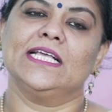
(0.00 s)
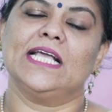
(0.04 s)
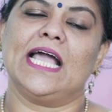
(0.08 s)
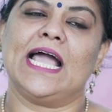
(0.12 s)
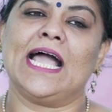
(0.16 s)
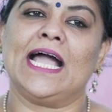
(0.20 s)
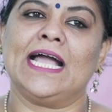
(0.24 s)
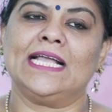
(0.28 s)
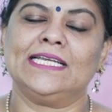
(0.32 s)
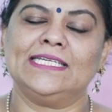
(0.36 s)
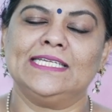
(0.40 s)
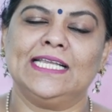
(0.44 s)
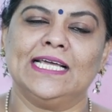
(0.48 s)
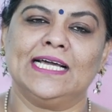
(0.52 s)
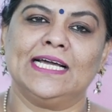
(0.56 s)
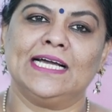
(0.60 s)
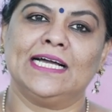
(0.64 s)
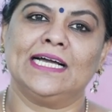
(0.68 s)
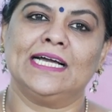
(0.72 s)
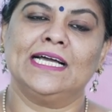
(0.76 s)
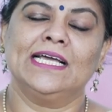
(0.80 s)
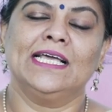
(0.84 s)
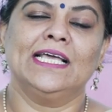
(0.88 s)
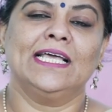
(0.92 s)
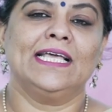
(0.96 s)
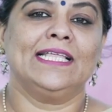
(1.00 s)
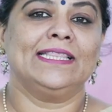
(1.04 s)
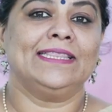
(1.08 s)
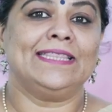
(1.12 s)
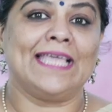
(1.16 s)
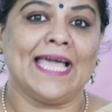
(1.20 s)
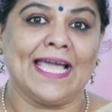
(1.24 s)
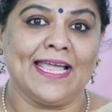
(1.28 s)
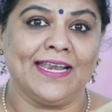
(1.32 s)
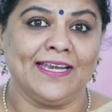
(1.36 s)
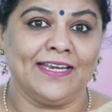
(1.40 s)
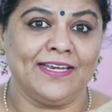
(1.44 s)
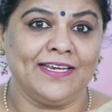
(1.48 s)
And
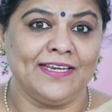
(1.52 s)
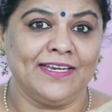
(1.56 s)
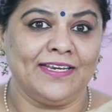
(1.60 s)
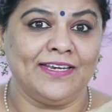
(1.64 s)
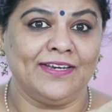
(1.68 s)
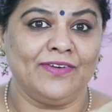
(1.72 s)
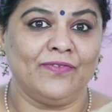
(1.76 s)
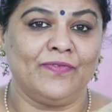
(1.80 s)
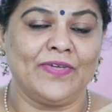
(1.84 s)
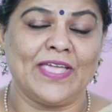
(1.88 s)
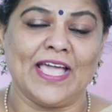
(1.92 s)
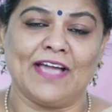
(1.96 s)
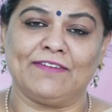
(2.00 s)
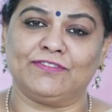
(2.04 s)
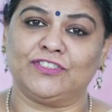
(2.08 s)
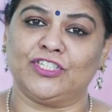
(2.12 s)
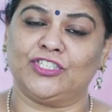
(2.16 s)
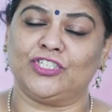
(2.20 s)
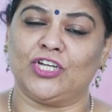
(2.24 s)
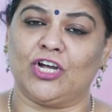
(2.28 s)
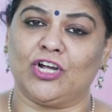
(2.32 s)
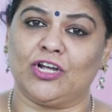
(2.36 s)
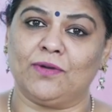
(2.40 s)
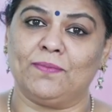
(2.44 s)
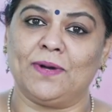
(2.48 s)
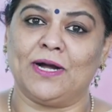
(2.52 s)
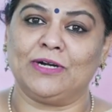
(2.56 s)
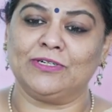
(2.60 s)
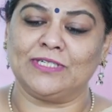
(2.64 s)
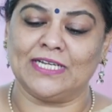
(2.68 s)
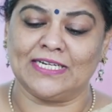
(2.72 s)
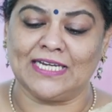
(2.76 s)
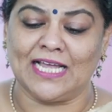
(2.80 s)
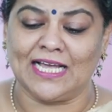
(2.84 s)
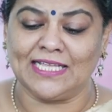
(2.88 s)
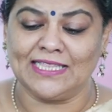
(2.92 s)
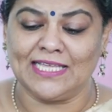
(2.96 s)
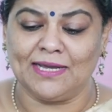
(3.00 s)
then we have to talk about
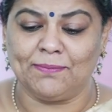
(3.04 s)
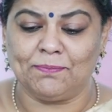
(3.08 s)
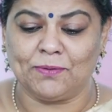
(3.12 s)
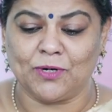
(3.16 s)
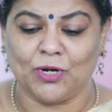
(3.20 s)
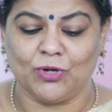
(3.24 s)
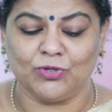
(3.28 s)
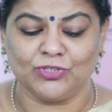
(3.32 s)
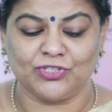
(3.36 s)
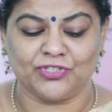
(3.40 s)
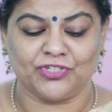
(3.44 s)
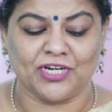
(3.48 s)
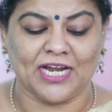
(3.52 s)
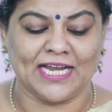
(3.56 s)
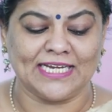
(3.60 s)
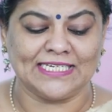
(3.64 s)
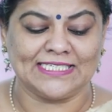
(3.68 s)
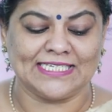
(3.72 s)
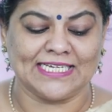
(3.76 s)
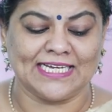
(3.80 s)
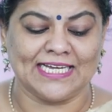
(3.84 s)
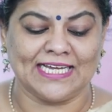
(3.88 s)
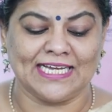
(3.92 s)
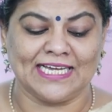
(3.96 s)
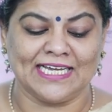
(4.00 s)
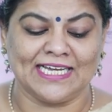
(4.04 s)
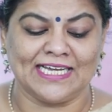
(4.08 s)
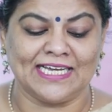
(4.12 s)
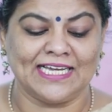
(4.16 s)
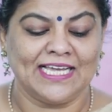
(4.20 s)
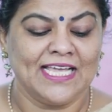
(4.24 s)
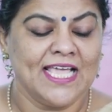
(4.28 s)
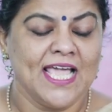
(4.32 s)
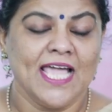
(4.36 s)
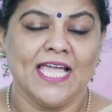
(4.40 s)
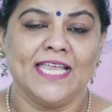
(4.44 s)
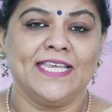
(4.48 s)
another prose writer,